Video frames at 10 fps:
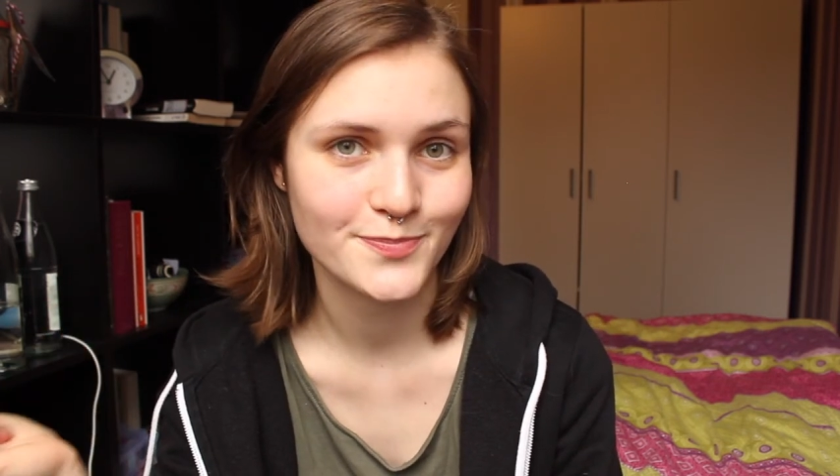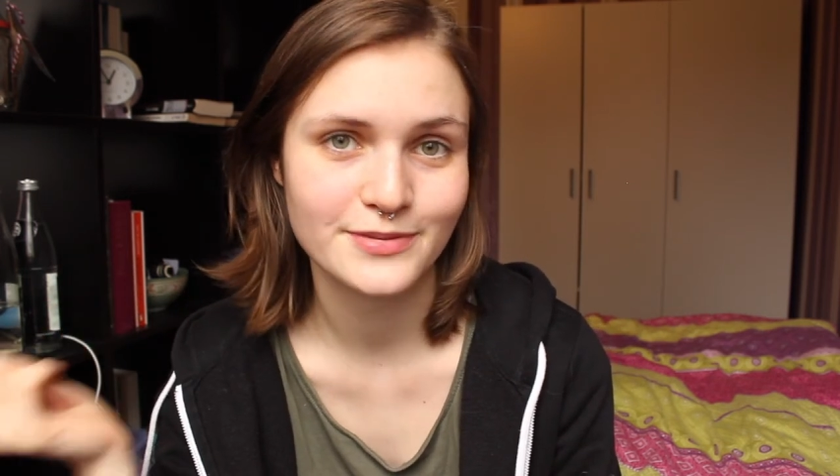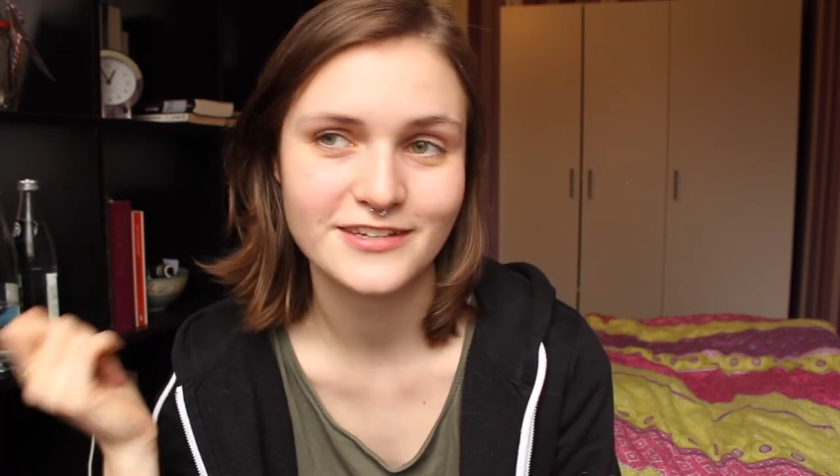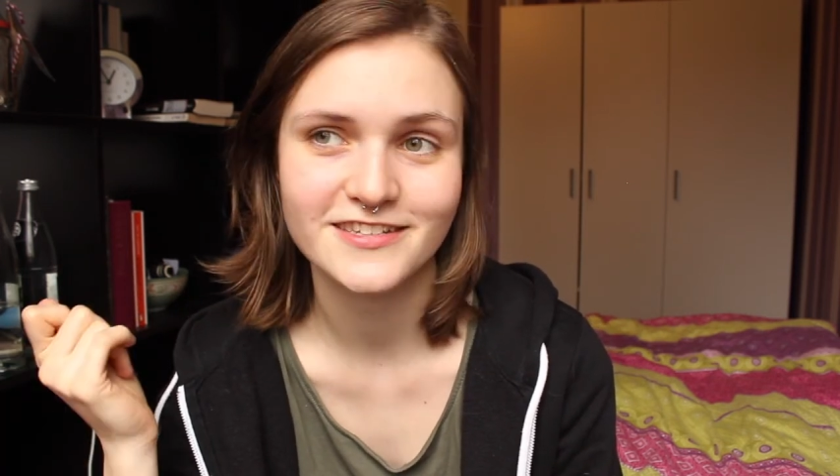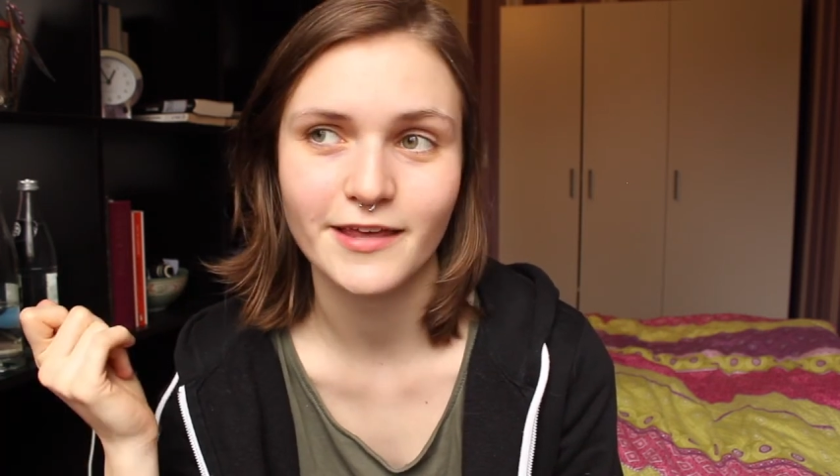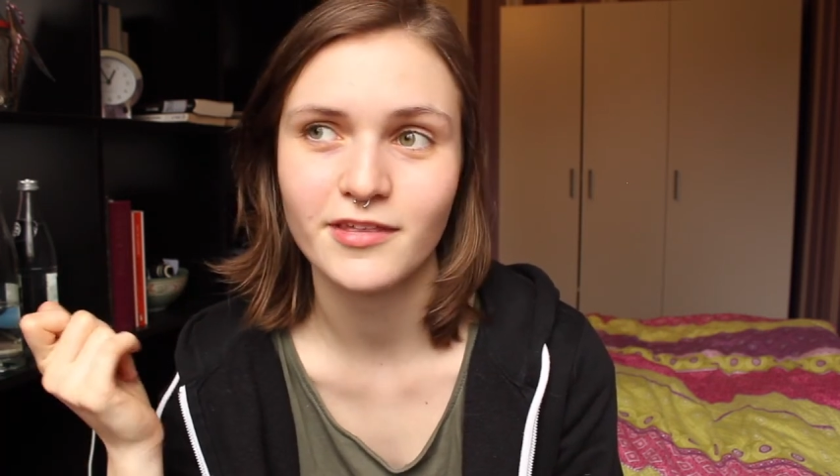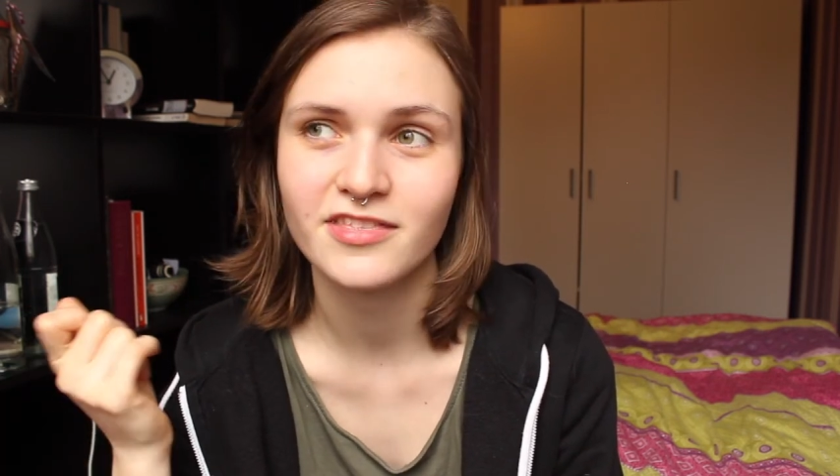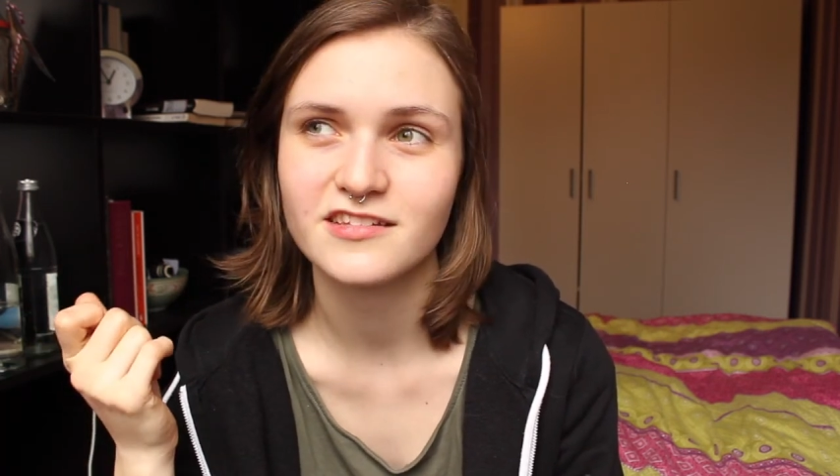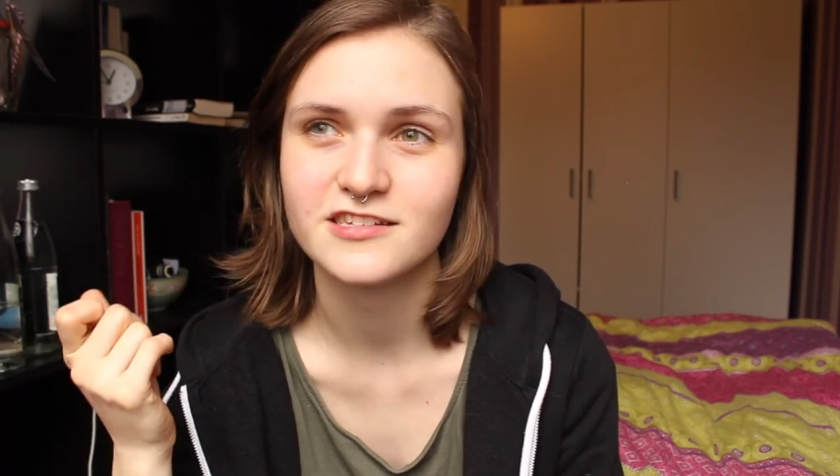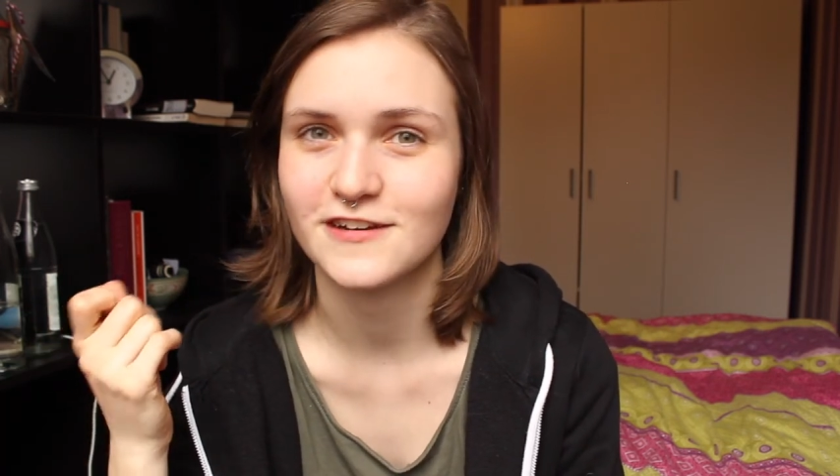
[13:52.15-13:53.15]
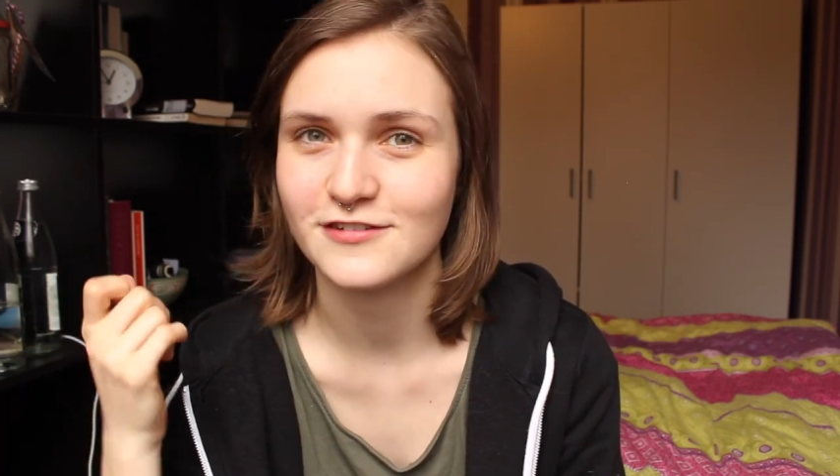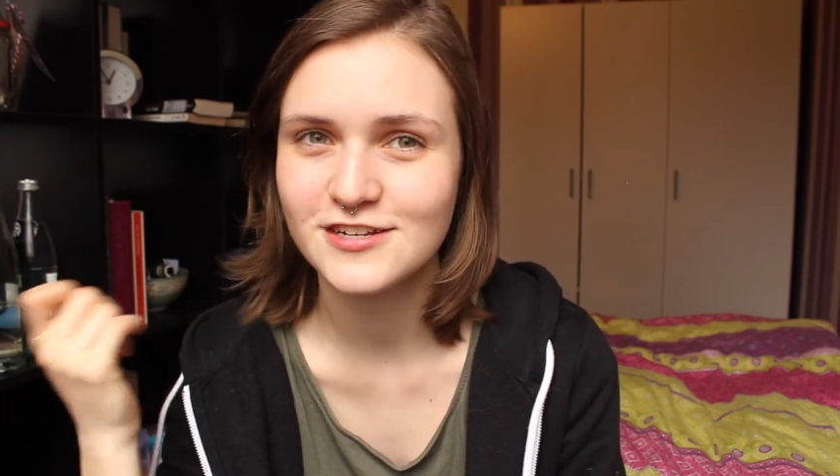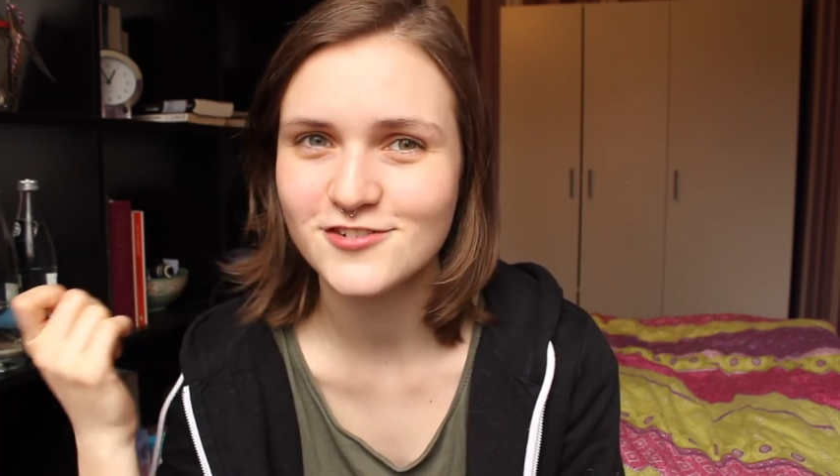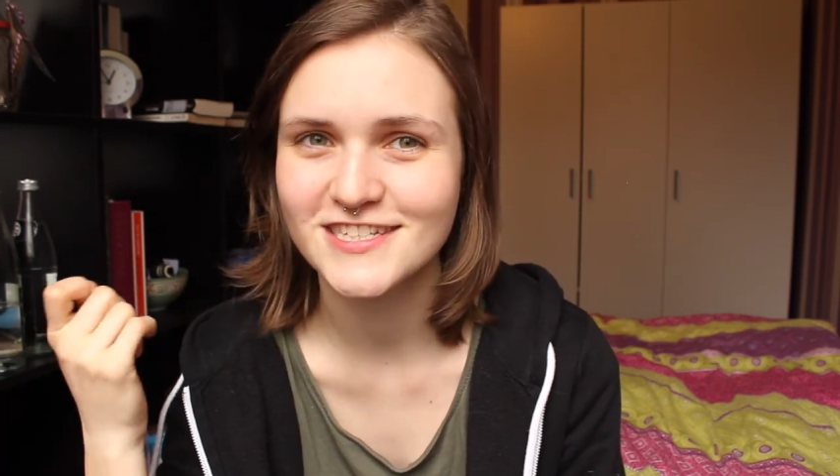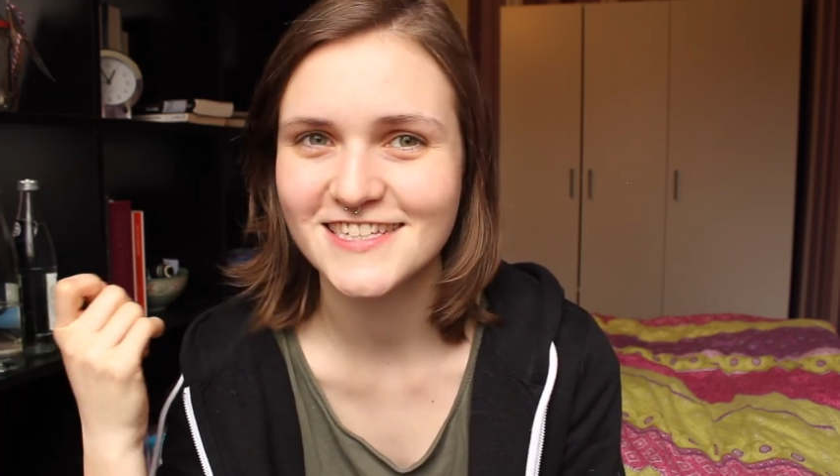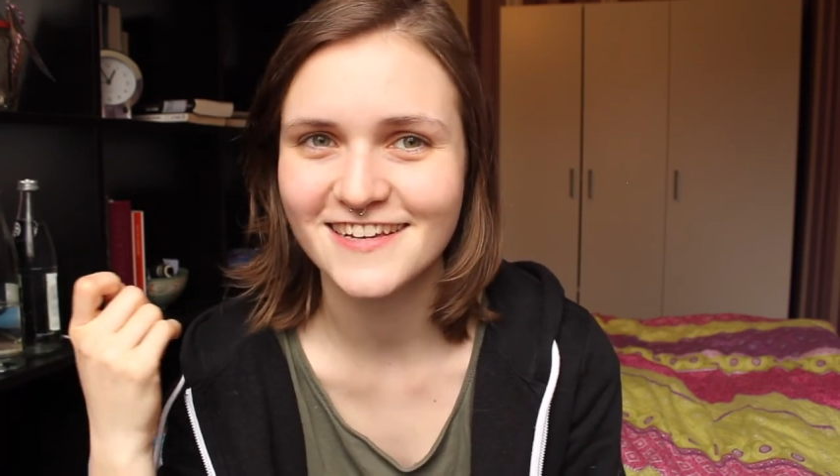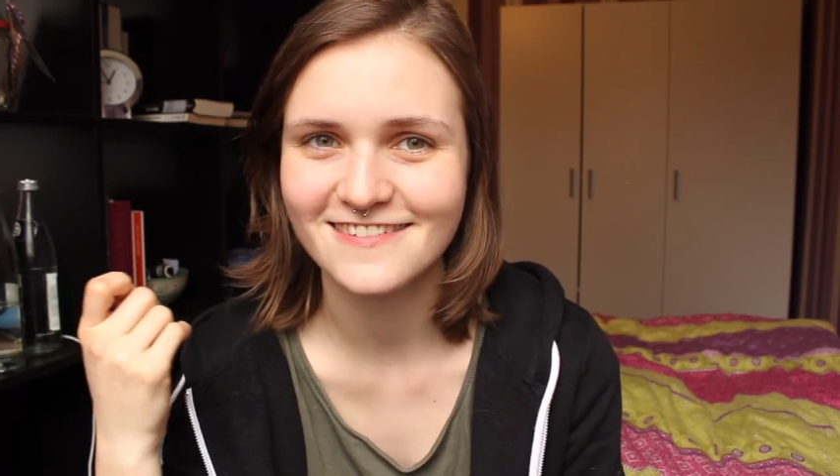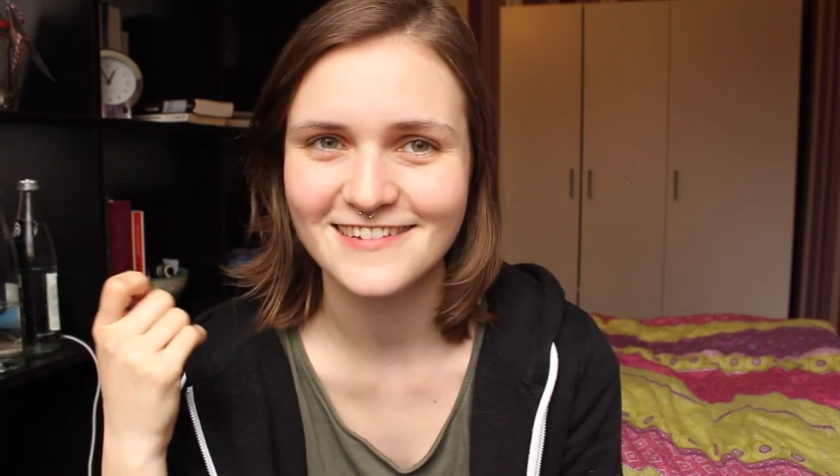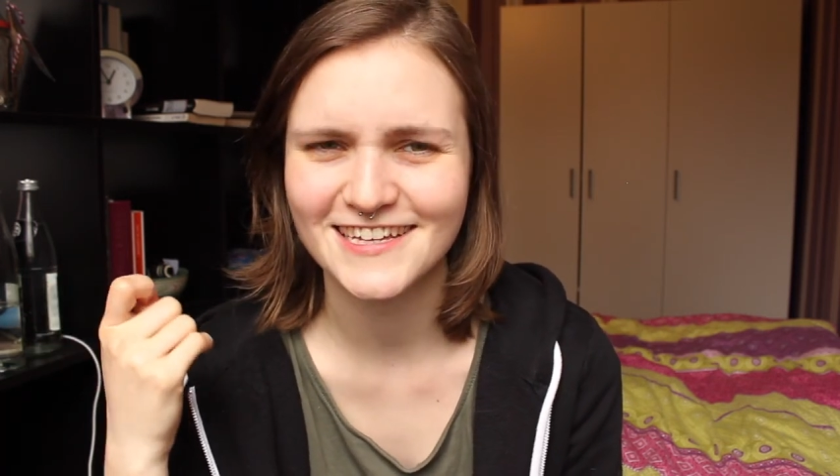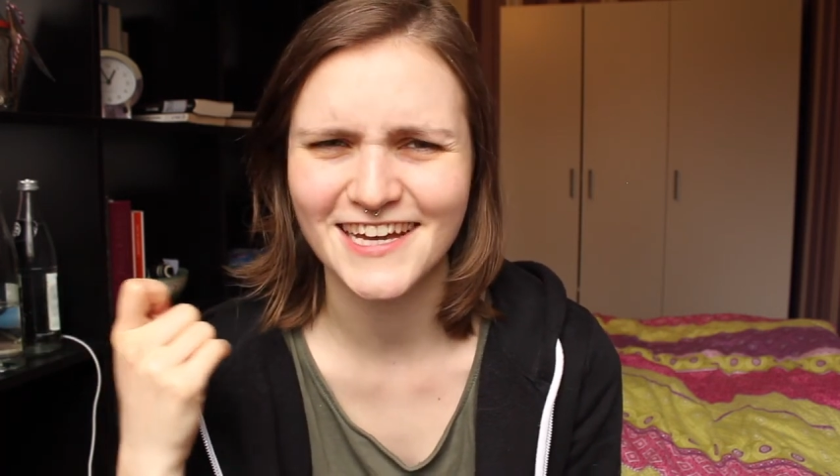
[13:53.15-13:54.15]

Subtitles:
because I think this is very interesting,